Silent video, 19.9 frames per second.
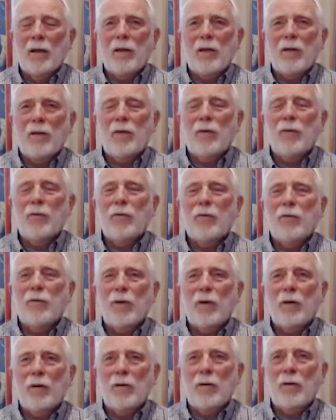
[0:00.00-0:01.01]
the
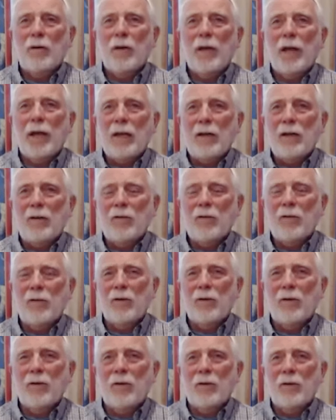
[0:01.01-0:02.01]
subtle light
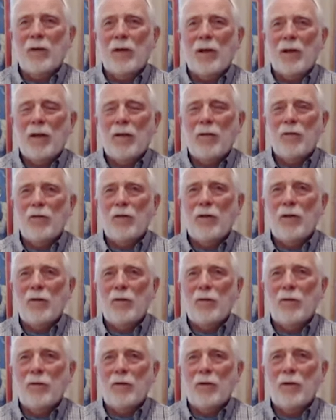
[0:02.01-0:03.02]

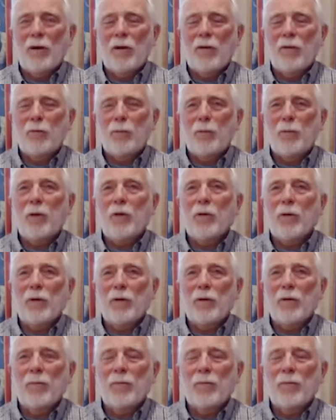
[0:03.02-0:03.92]
energies of spirit,